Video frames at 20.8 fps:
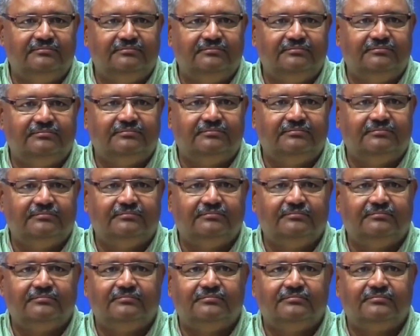
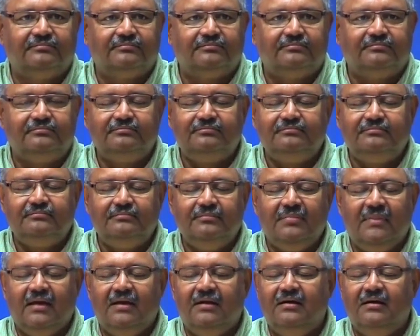Nothing is said.